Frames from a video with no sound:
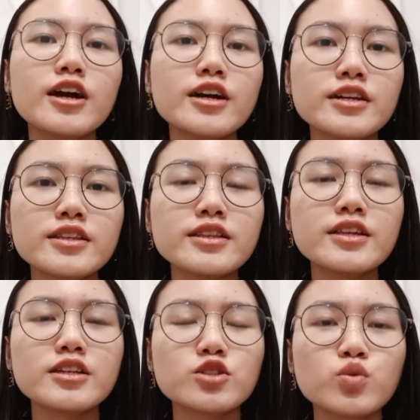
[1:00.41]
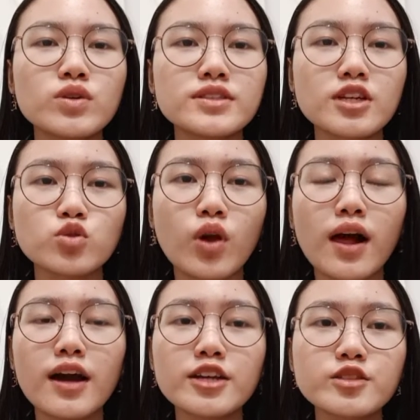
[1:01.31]
it deals with sexual
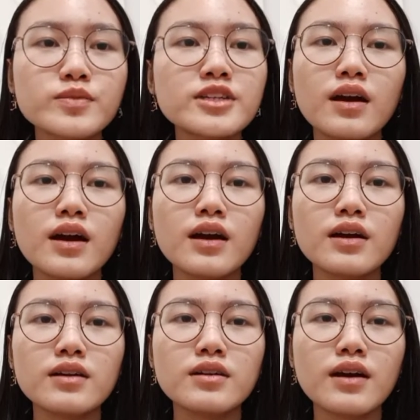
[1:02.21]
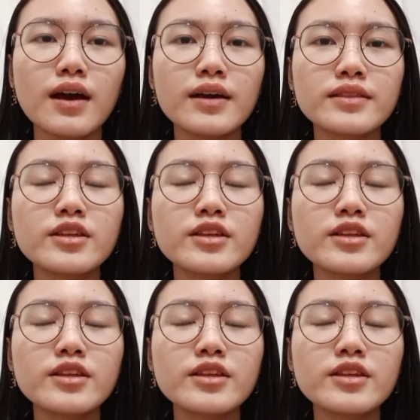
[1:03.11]
harassment. At the